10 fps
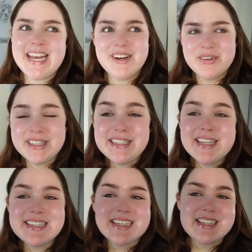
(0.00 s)
And I'd really
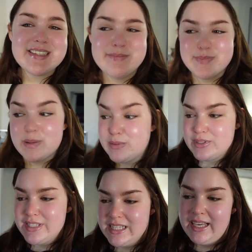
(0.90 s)
like to get some bubble
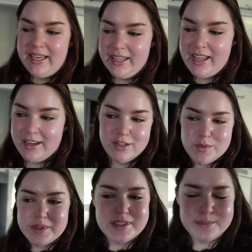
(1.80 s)
tea. I just
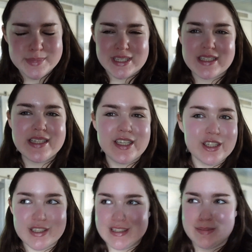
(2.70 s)
want some milk tea
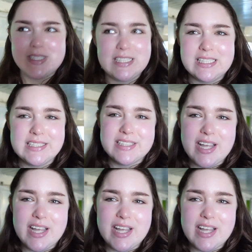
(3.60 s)
or something like